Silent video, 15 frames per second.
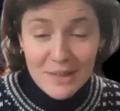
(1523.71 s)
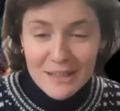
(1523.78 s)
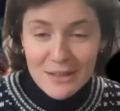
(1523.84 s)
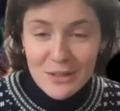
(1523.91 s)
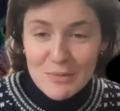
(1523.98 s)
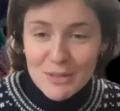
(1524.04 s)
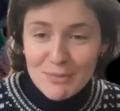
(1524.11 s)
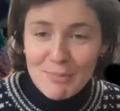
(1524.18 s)
by
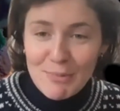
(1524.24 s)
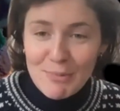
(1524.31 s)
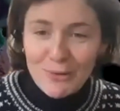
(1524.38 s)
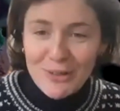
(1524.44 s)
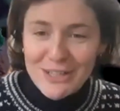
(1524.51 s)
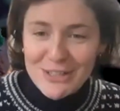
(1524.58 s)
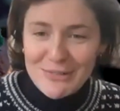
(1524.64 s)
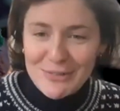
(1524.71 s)
numerous people
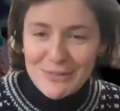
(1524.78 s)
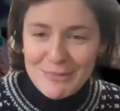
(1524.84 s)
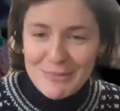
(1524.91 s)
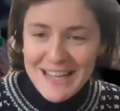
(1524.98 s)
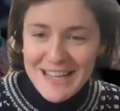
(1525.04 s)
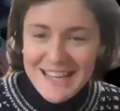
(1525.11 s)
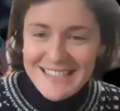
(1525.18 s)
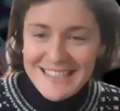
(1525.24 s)
question
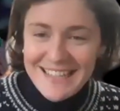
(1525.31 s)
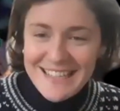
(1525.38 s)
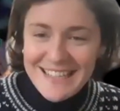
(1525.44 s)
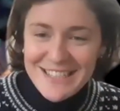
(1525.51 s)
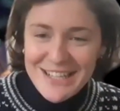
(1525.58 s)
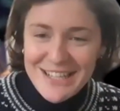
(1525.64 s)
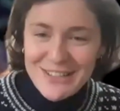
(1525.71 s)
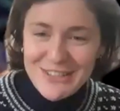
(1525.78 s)
from Ed
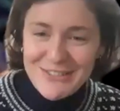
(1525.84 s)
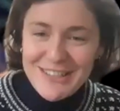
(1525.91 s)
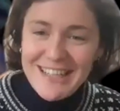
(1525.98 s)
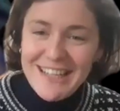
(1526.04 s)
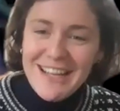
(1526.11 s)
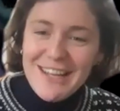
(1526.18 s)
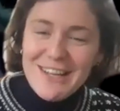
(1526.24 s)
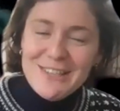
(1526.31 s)
Chalstry.